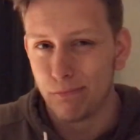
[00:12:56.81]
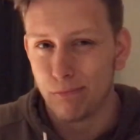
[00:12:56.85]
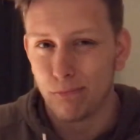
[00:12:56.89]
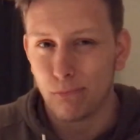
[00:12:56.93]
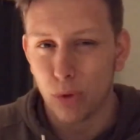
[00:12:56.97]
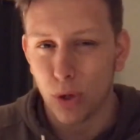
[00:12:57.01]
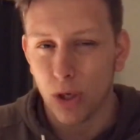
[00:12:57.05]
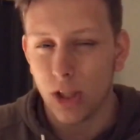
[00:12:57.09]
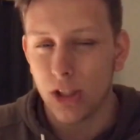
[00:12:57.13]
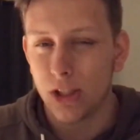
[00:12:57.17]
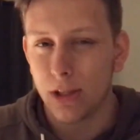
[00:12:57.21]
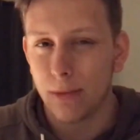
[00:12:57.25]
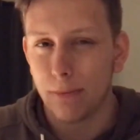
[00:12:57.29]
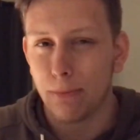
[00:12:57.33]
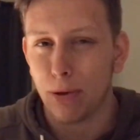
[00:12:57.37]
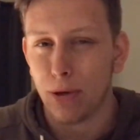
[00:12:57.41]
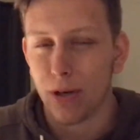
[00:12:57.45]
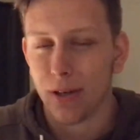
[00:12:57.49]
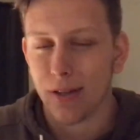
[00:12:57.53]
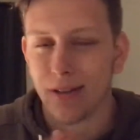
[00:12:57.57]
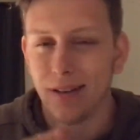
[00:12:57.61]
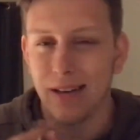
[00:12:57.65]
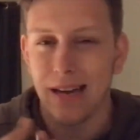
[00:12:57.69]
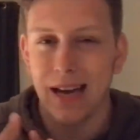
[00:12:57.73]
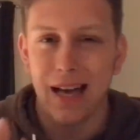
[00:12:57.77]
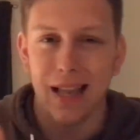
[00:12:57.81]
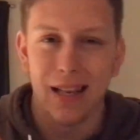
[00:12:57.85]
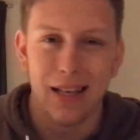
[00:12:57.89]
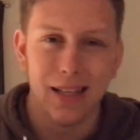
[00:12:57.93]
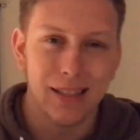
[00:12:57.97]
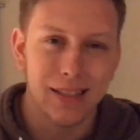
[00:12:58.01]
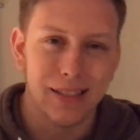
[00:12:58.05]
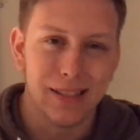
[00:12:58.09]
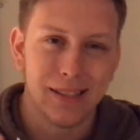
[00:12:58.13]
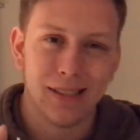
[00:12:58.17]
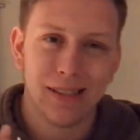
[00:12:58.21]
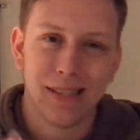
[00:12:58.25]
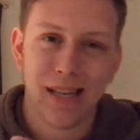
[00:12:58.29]
project partner
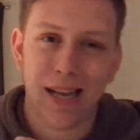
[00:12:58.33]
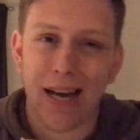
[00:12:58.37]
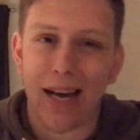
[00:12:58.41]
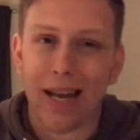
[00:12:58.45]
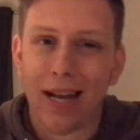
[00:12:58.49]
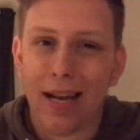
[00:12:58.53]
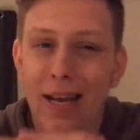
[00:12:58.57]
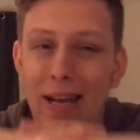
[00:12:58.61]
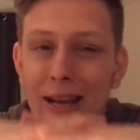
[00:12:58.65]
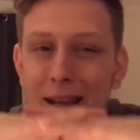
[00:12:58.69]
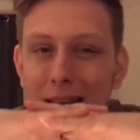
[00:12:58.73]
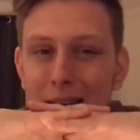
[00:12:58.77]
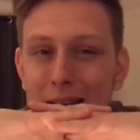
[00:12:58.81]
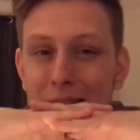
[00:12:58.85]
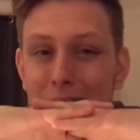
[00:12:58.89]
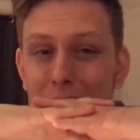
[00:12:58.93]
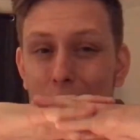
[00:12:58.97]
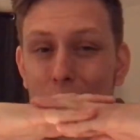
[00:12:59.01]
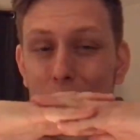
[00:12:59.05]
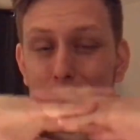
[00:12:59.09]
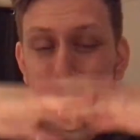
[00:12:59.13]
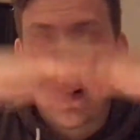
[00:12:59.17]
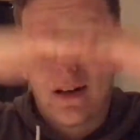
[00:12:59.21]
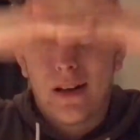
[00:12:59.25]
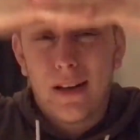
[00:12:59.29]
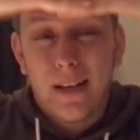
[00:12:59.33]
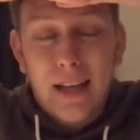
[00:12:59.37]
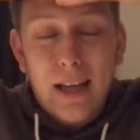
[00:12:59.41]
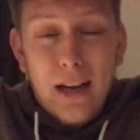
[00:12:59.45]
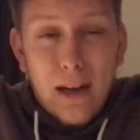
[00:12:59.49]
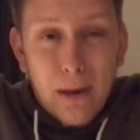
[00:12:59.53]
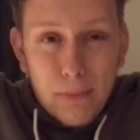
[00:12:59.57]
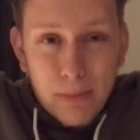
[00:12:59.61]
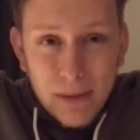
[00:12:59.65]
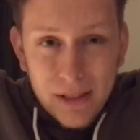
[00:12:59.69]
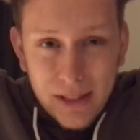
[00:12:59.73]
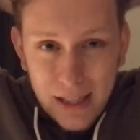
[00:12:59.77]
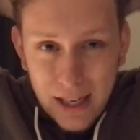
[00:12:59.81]
Alex that I was gonna get
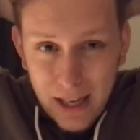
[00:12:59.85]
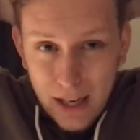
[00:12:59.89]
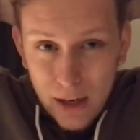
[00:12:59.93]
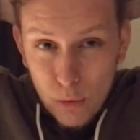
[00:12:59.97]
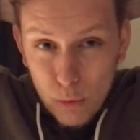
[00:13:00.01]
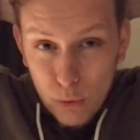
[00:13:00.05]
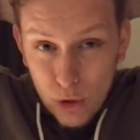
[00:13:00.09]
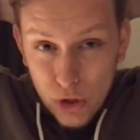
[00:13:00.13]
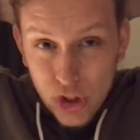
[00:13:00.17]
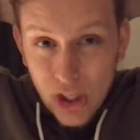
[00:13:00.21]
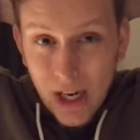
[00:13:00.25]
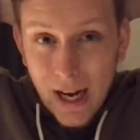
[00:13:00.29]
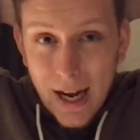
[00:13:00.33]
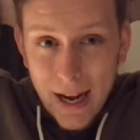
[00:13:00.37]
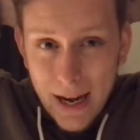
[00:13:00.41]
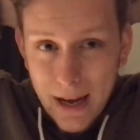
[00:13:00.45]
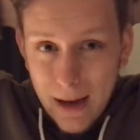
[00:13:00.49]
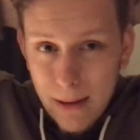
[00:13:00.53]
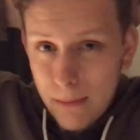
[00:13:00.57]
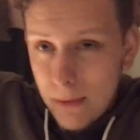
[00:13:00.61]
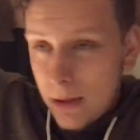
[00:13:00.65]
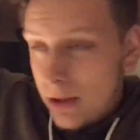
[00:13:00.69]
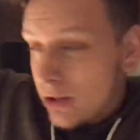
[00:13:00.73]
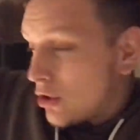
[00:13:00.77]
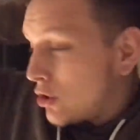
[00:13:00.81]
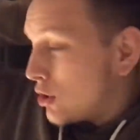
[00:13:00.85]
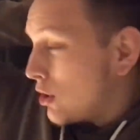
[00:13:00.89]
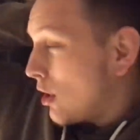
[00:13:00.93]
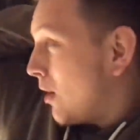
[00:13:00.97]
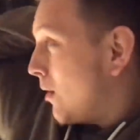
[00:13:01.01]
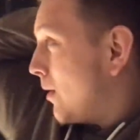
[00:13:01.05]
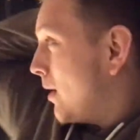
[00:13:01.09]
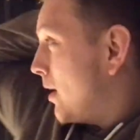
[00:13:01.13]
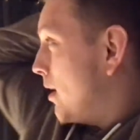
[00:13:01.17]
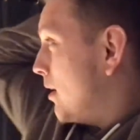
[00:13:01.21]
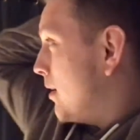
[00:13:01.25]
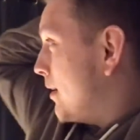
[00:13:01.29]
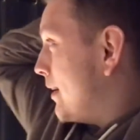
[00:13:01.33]
up at 10, which I am.
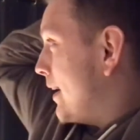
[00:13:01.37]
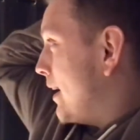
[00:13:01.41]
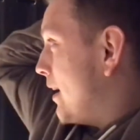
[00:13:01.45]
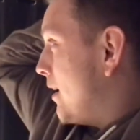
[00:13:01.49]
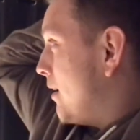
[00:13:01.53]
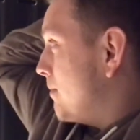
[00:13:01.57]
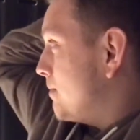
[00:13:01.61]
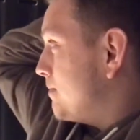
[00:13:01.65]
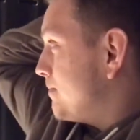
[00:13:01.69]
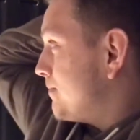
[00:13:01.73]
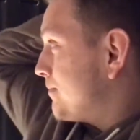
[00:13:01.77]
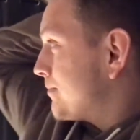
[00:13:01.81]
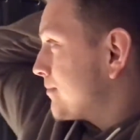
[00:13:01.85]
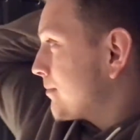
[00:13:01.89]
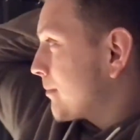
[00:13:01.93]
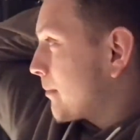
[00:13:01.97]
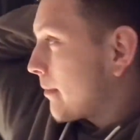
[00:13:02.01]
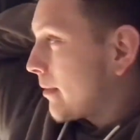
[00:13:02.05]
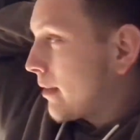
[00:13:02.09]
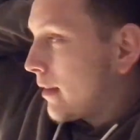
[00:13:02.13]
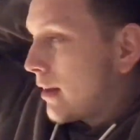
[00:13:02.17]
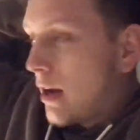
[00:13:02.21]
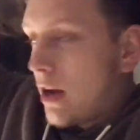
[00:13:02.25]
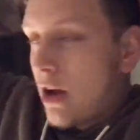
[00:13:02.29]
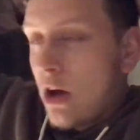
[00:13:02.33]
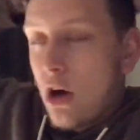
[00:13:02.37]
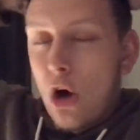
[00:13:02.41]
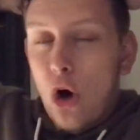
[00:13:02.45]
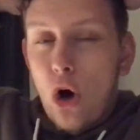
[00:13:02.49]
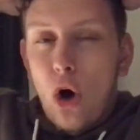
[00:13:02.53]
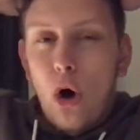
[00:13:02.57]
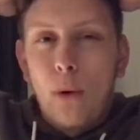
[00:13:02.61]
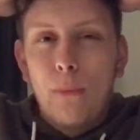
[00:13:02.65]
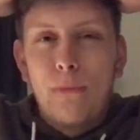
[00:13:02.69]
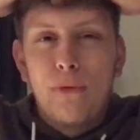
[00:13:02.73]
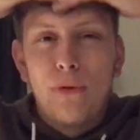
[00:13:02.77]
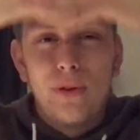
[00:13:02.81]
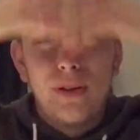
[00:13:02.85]
So yeah,
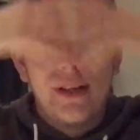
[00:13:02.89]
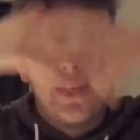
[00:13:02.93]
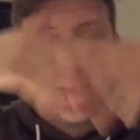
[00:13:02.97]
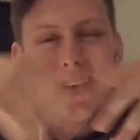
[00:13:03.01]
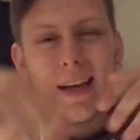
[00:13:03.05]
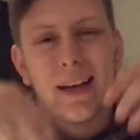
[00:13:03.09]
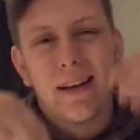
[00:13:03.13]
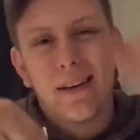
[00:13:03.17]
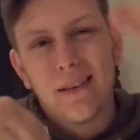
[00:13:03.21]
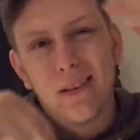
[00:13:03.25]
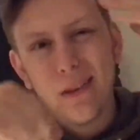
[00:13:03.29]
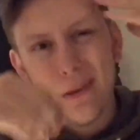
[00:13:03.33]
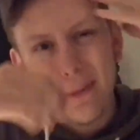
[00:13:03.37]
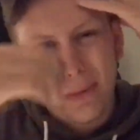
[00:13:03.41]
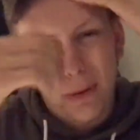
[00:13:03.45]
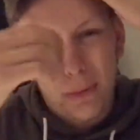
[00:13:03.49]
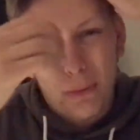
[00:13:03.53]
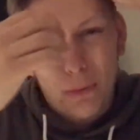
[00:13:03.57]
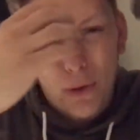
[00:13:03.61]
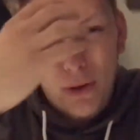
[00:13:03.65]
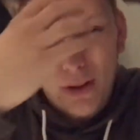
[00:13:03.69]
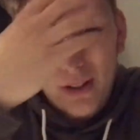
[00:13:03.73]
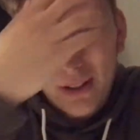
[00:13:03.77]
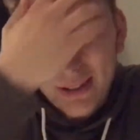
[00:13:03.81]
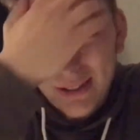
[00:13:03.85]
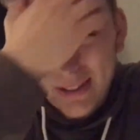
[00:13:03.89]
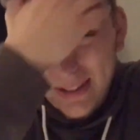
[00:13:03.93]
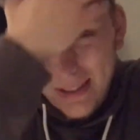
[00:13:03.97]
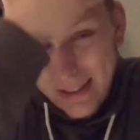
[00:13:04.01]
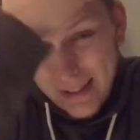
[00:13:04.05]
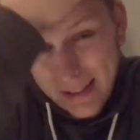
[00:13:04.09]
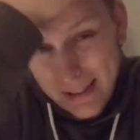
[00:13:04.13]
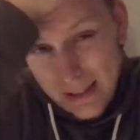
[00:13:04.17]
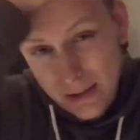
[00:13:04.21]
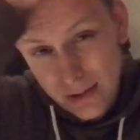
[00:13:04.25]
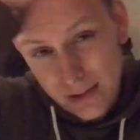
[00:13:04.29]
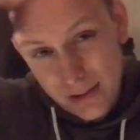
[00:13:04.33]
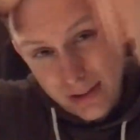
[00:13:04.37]
hopefully get a little bit more than 6
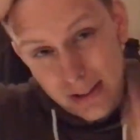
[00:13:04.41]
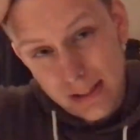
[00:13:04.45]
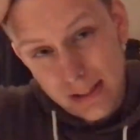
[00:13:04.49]
hours of